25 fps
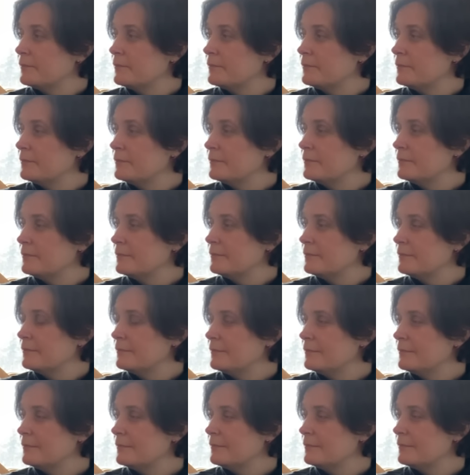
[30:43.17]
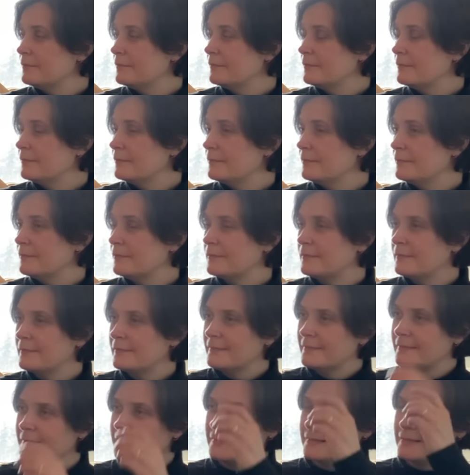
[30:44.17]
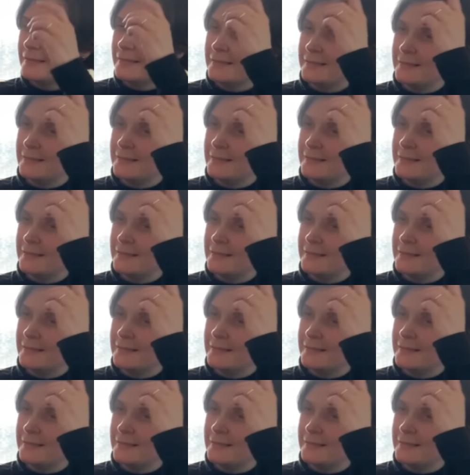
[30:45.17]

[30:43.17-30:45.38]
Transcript: [no speech]